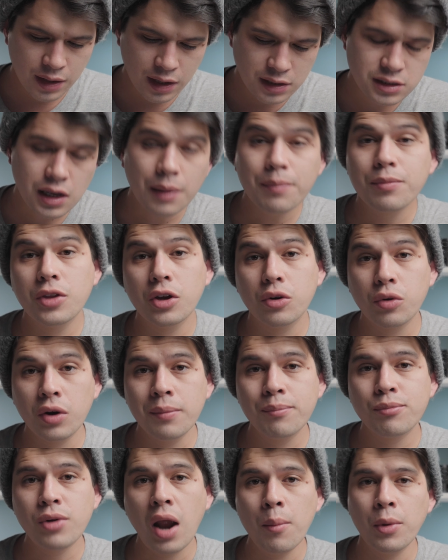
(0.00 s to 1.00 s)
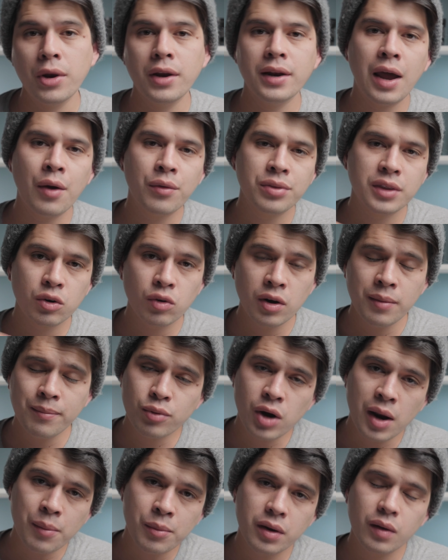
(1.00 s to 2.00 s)
Next up, the green primary. Now in the green
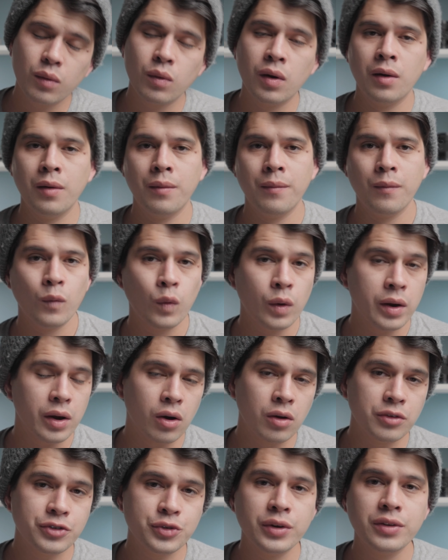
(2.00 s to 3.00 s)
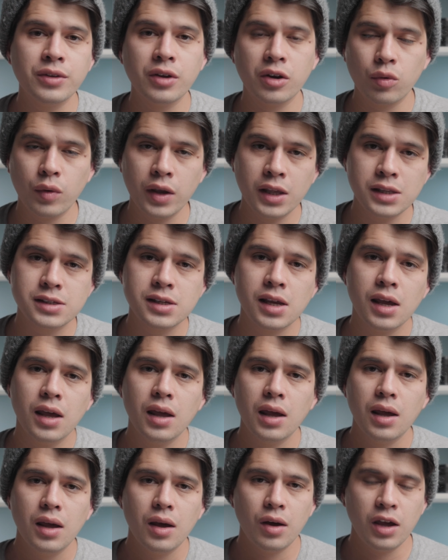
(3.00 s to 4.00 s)
primary we're altering the greens.
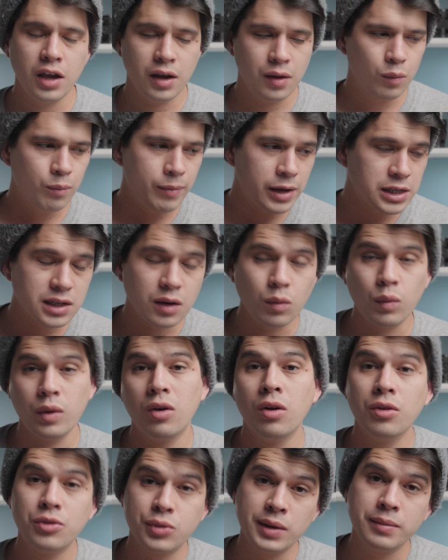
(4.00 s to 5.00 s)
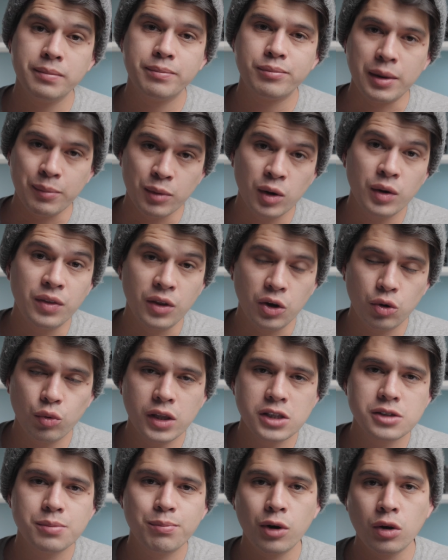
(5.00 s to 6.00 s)
Basically we're altering primarily the
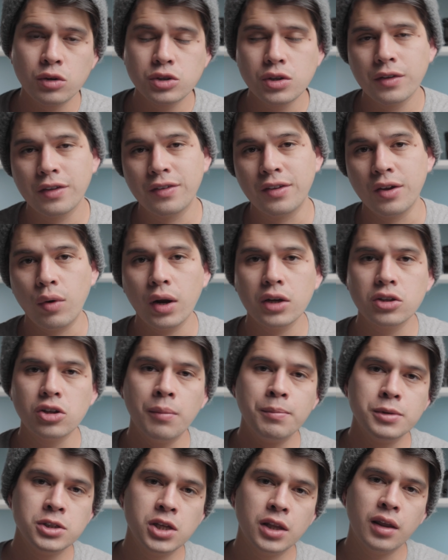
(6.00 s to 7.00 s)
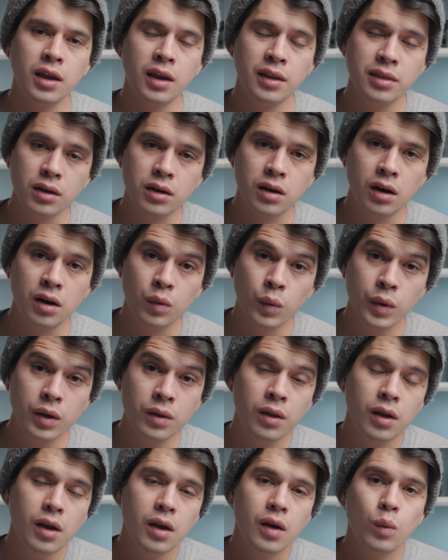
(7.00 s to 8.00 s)
greens, but also the direct opposite in the color
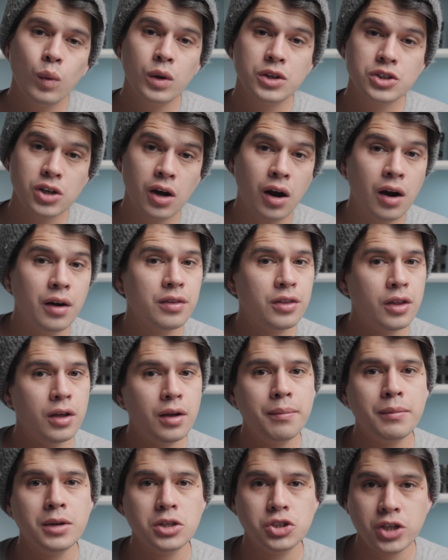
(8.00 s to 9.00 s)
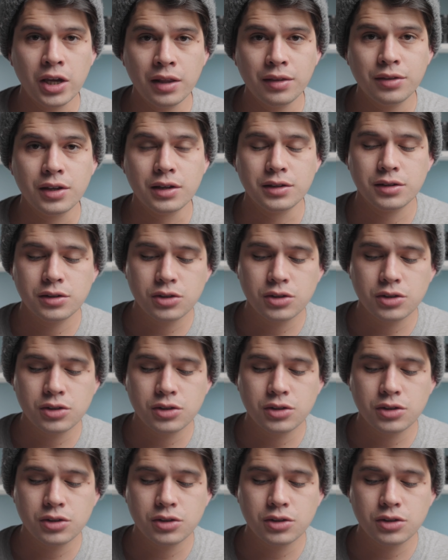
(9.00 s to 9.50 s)
wheel, which are the magentas.